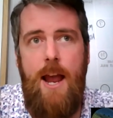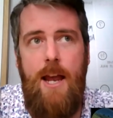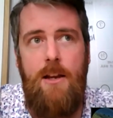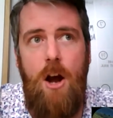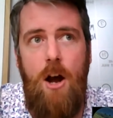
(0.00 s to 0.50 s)

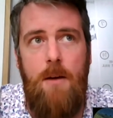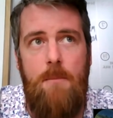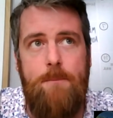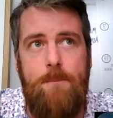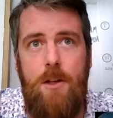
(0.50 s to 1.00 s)
and
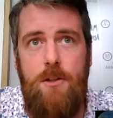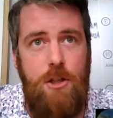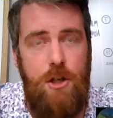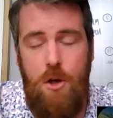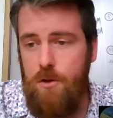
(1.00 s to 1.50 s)

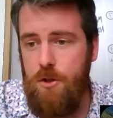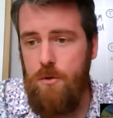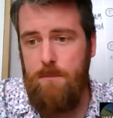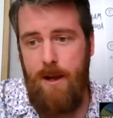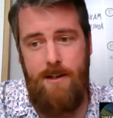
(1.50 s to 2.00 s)
you know,
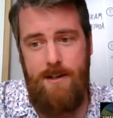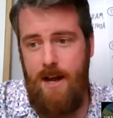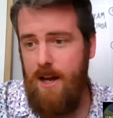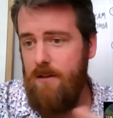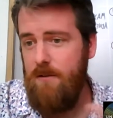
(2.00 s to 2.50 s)
do depend
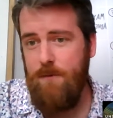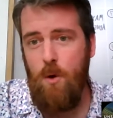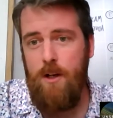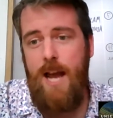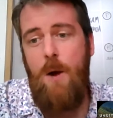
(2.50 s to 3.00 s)
on
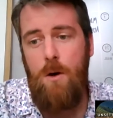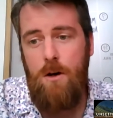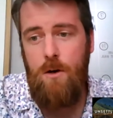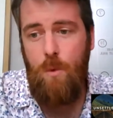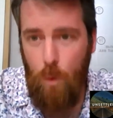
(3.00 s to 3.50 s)

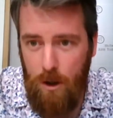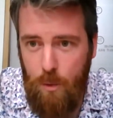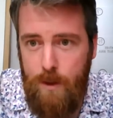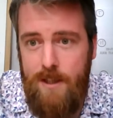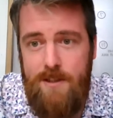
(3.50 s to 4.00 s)
40-hour
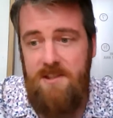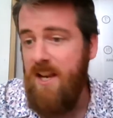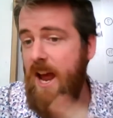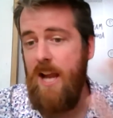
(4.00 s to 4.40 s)
work weeks